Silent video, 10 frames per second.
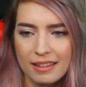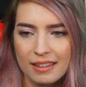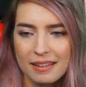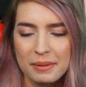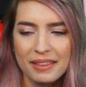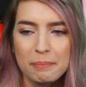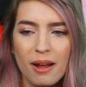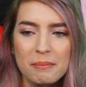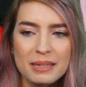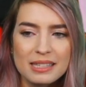But the
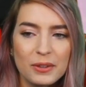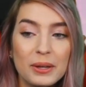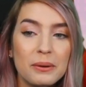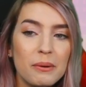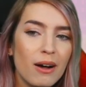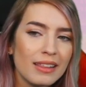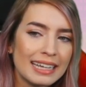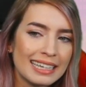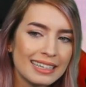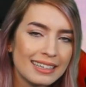problem is if you go all
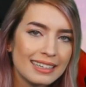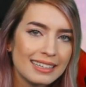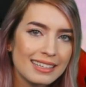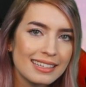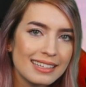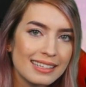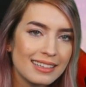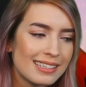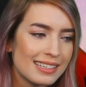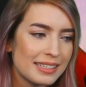in,
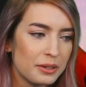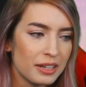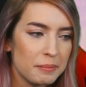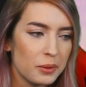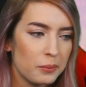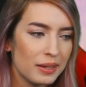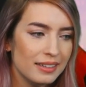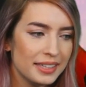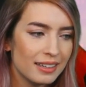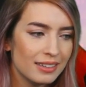is it still gonna be a win,
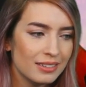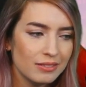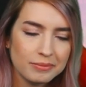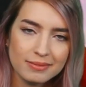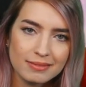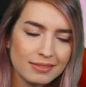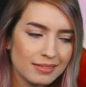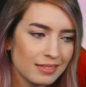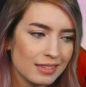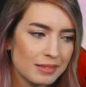you know?
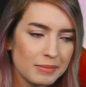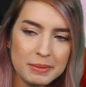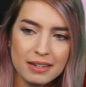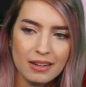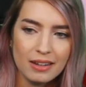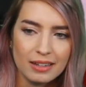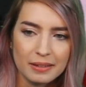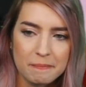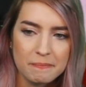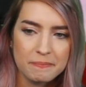Because maybe not.
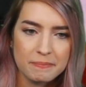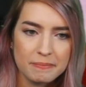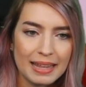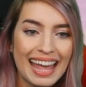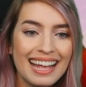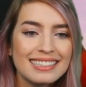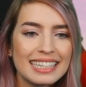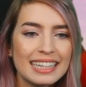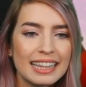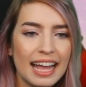
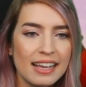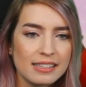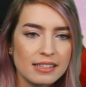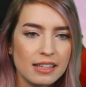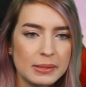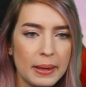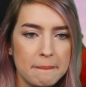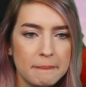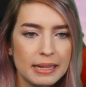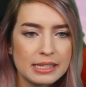LD last, he says. Okay,
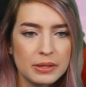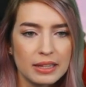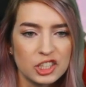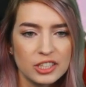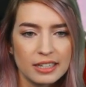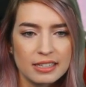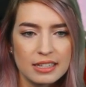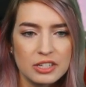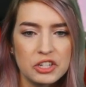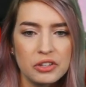let's go legendaries
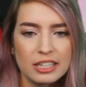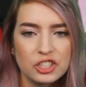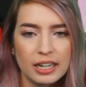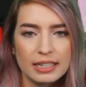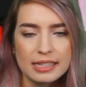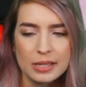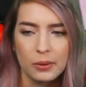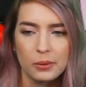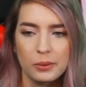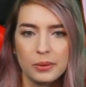then. 2 legendaries, let's go.